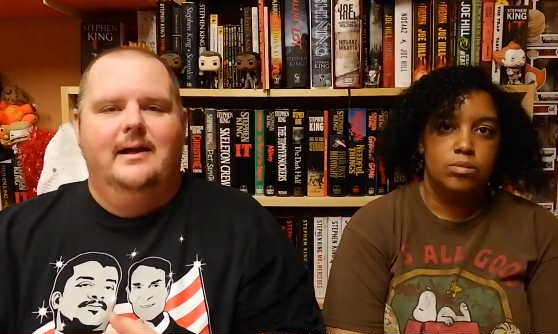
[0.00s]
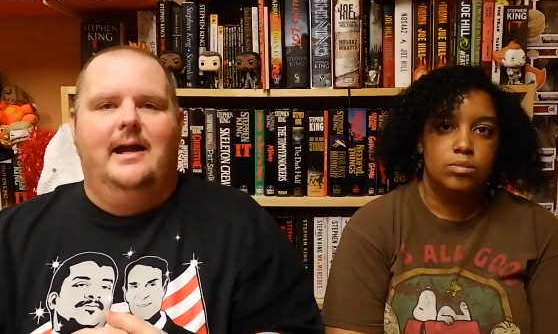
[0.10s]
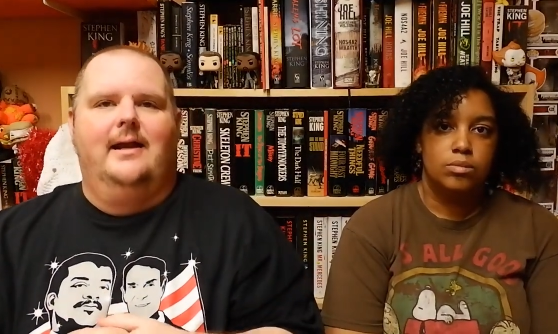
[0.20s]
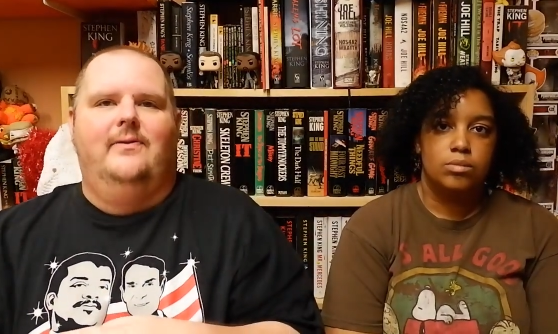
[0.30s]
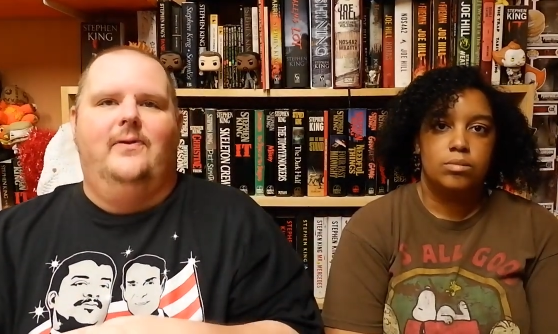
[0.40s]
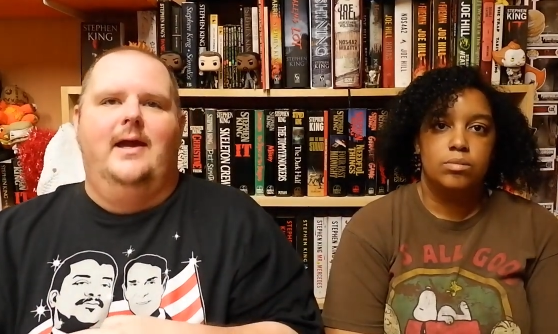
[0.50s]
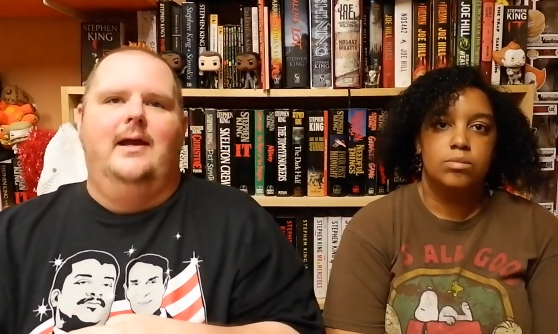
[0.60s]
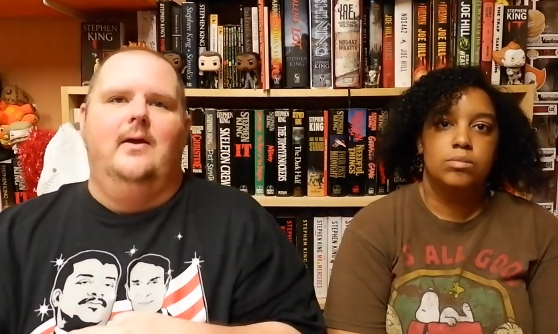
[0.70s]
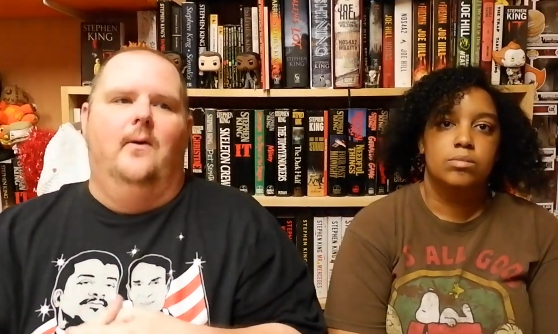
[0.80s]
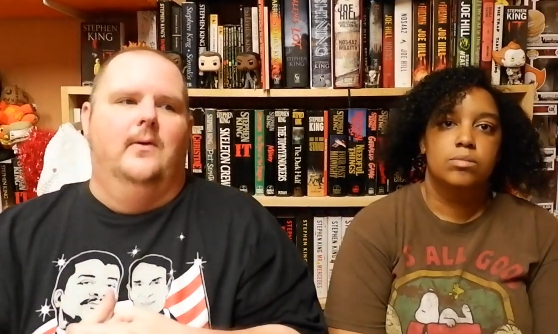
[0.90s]
Speaker 1: kind of
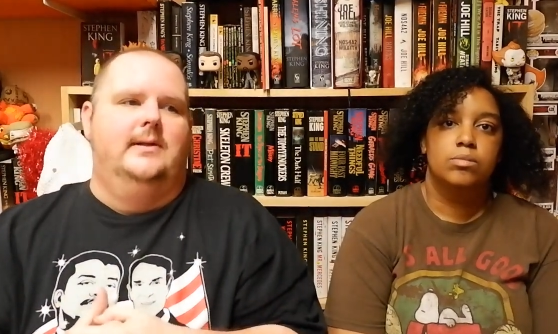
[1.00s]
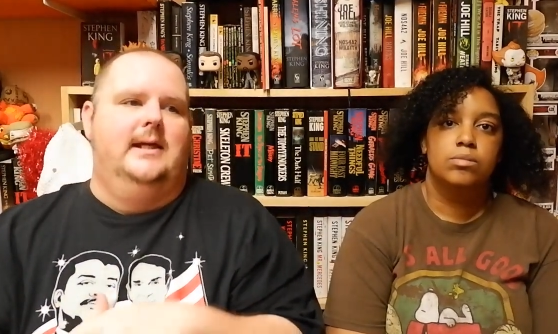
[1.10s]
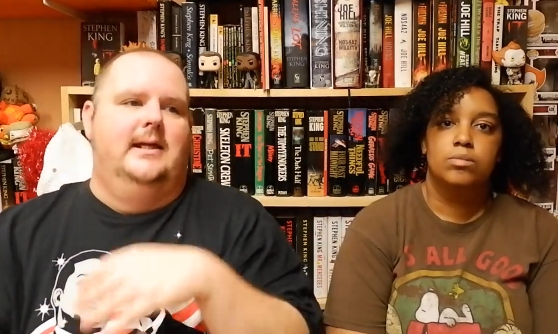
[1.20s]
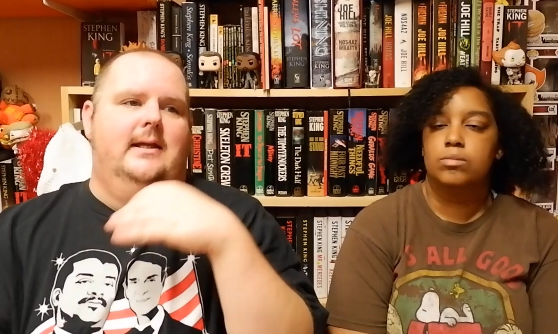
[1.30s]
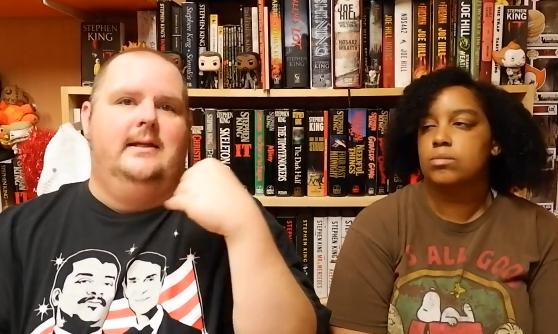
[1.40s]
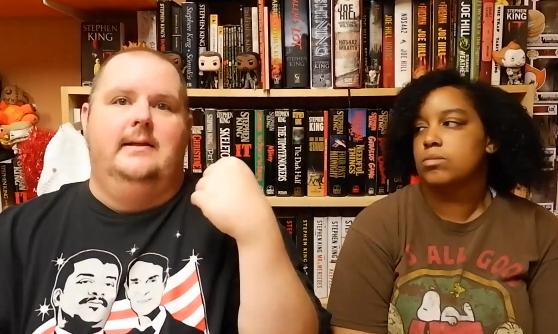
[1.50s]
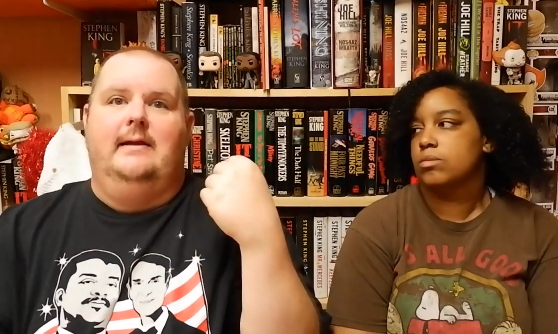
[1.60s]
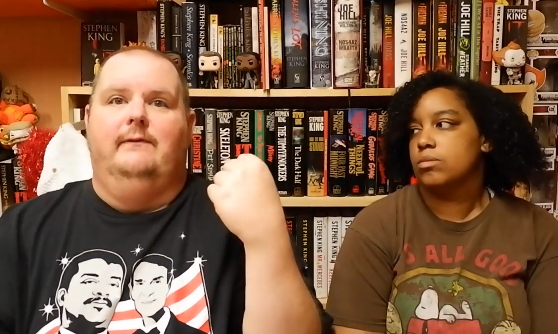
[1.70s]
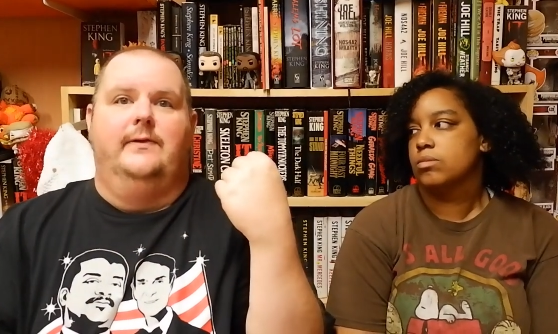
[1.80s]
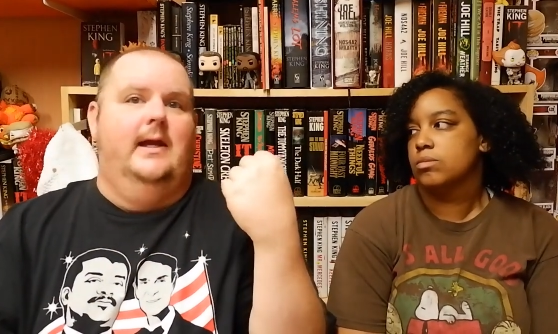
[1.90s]
thing, or did
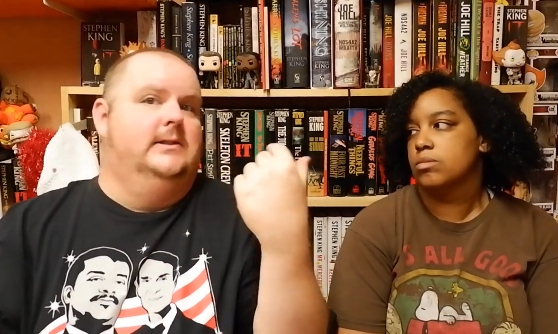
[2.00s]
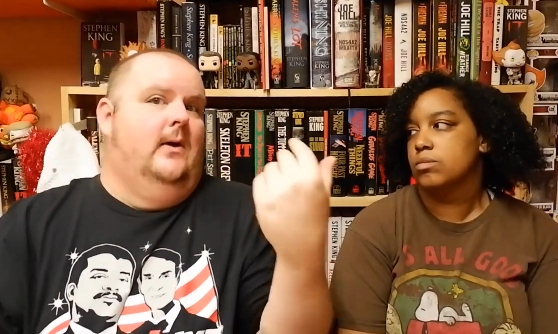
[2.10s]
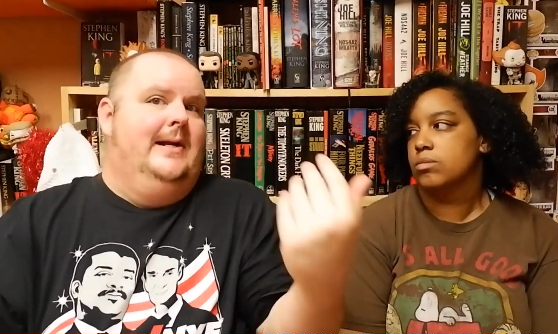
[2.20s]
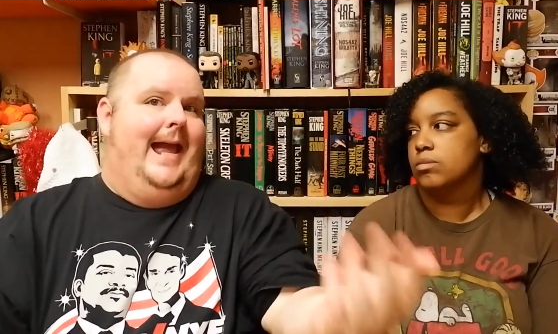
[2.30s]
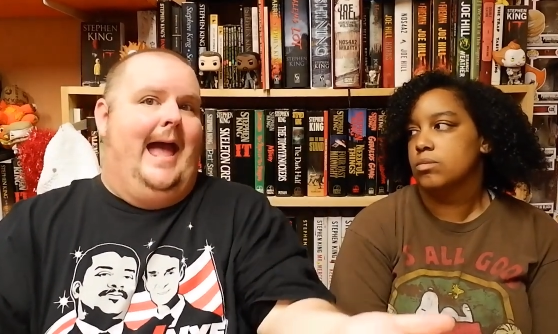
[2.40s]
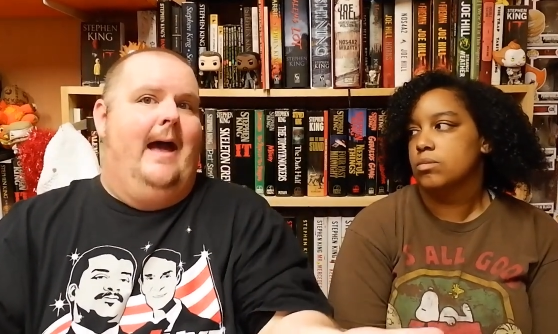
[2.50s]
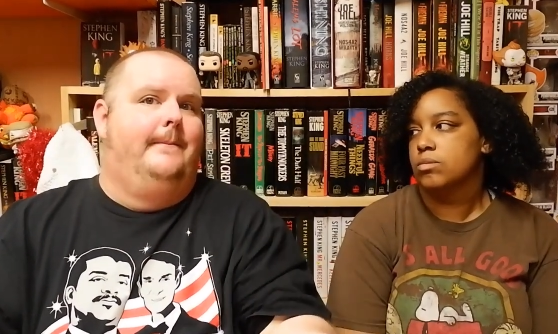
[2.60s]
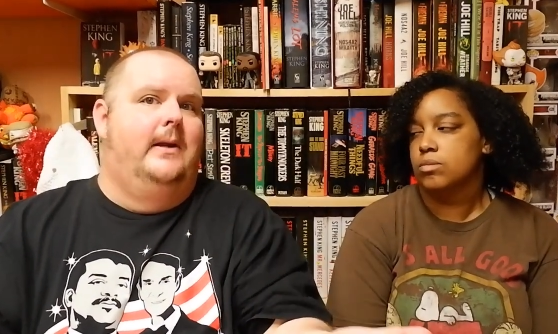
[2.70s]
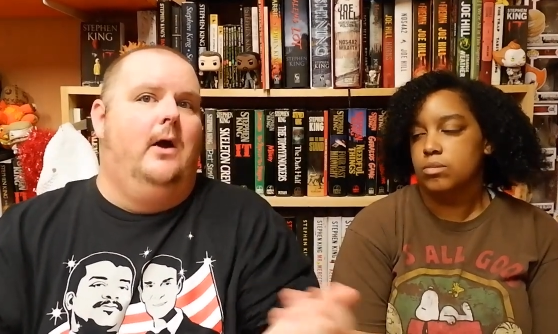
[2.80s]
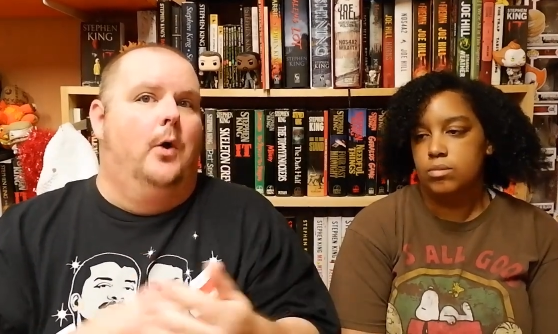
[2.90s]
needful things already
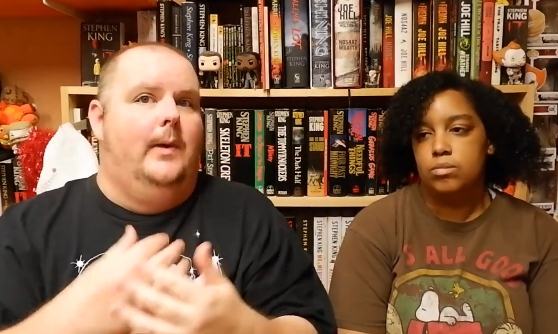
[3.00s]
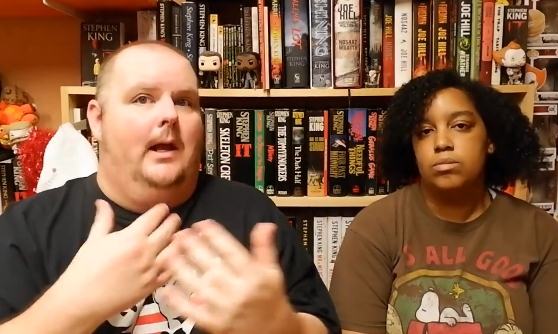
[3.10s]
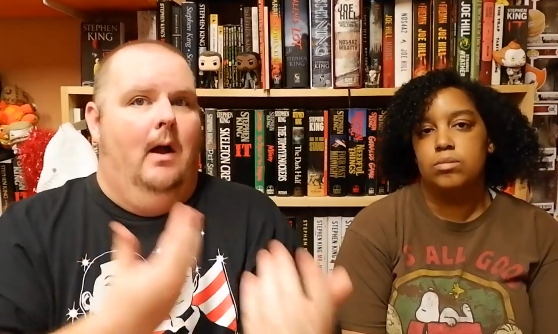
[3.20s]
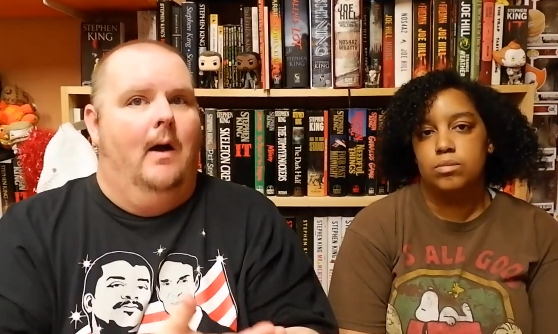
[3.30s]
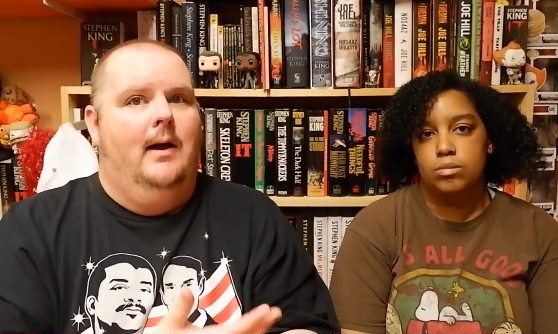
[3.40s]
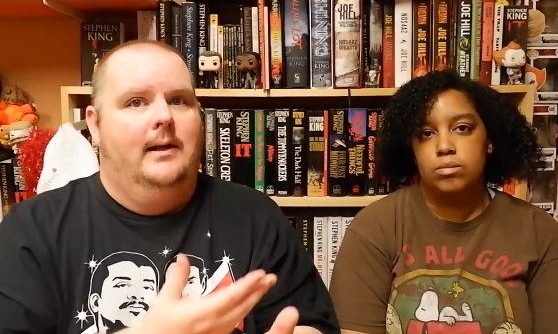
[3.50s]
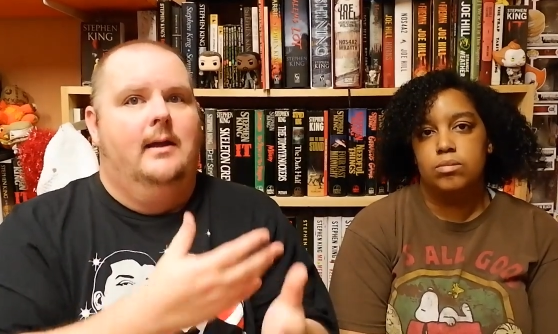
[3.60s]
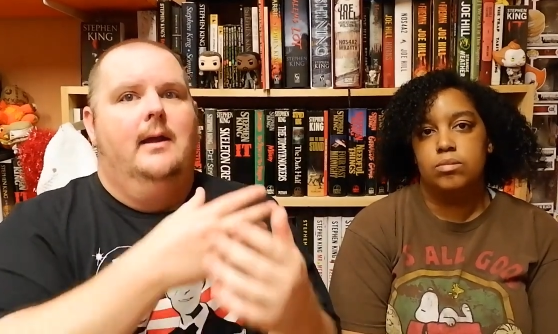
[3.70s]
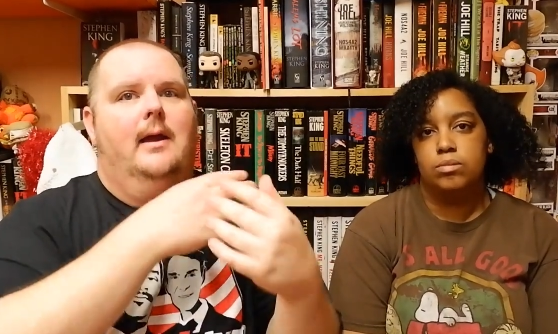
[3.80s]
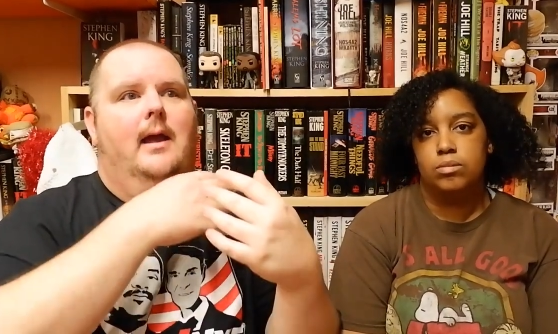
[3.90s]
happen? Are we on?